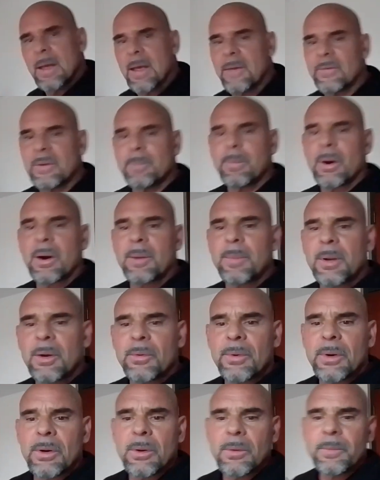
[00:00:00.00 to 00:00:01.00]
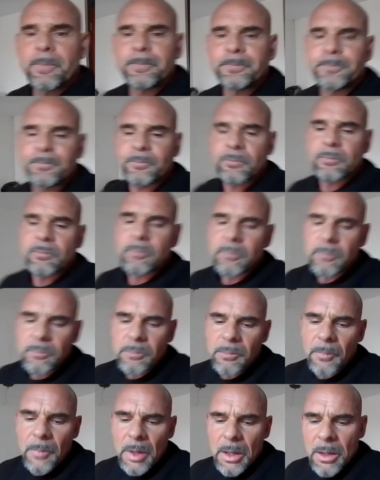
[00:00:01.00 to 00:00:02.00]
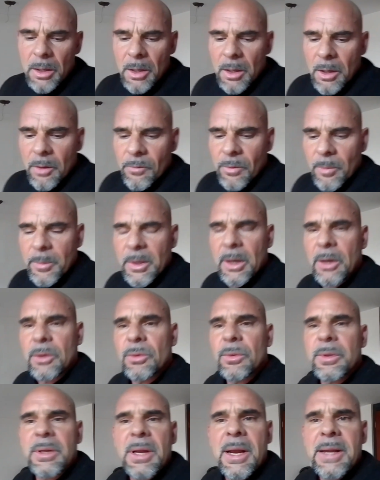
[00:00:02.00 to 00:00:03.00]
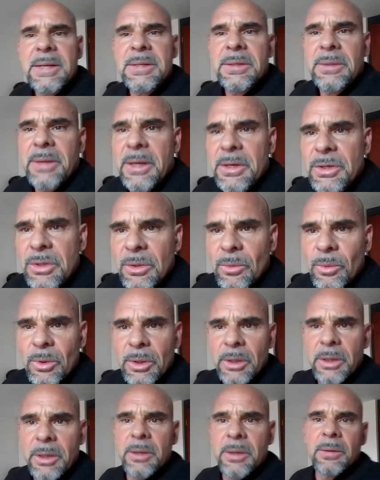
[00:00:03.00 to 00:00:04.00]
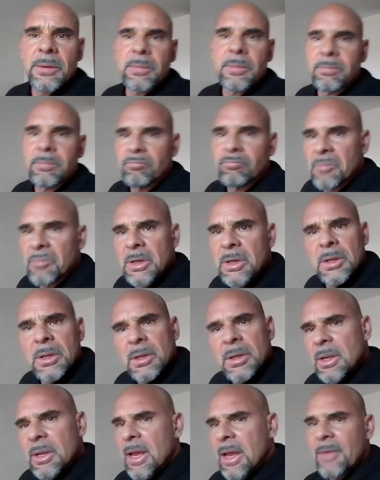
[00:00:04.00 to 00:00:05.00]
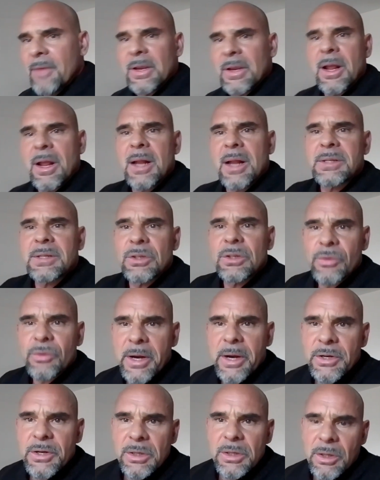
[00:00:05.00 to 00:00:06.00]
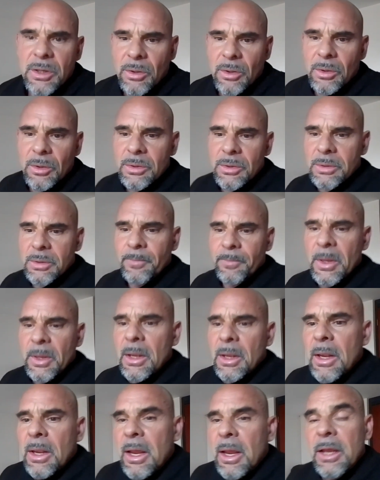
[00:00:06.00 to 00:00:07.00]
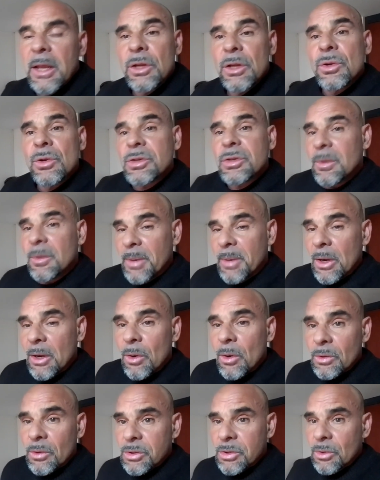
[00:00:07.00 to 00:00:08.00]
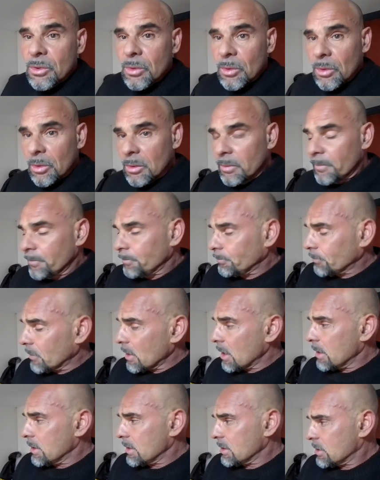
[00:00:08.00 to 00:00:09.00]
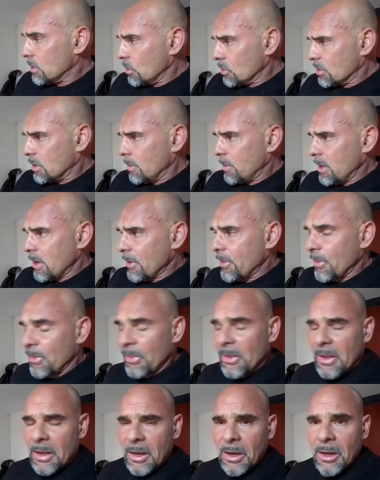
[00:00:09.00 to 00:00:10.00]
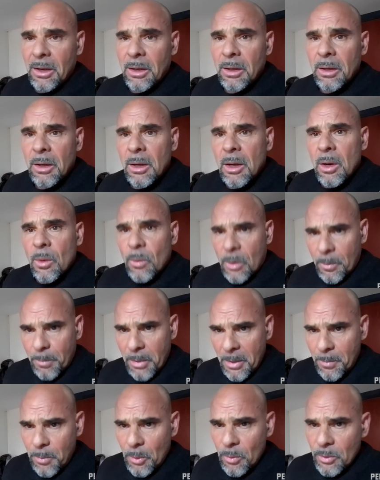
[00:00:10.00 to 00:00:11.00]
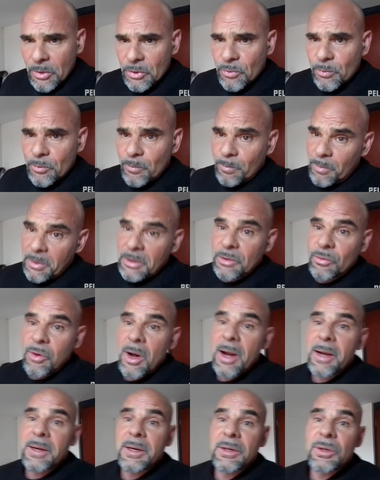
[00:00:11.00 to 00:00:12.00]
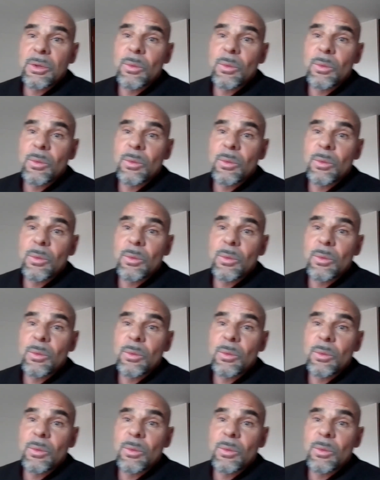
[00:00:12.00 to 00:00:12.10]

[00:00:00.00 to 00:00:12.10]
Heavy barbell row. From there, doing the isolation work. Heavy concentration curls. It used to be old school, and this used to be a thing, where people would be trying to